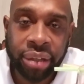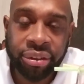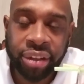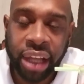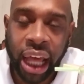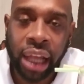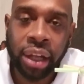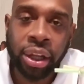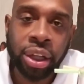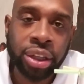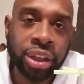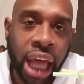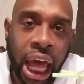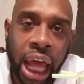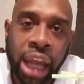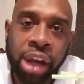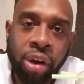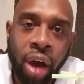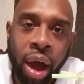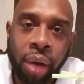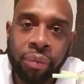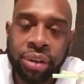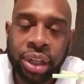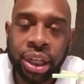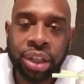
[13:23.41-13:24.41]
of time. Look, I know
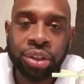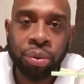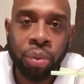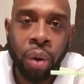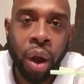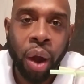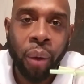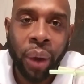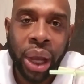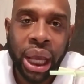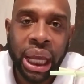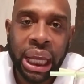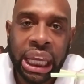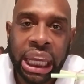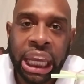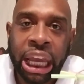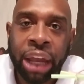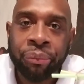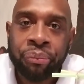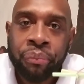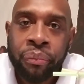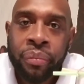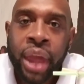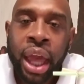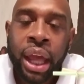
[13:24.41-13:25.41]
I was looking the wrong way again.